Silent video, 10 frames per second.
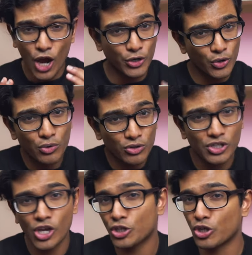a Google
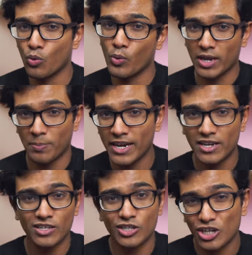search or a
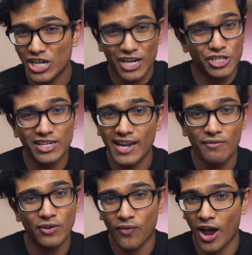Wikipedia search actually
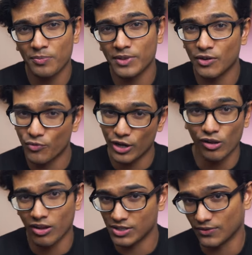never found the real
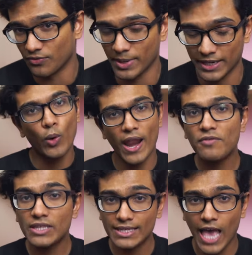answer for me.
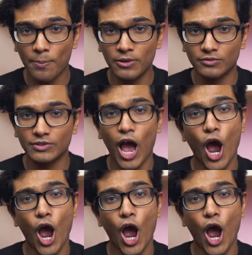Whenever this happened,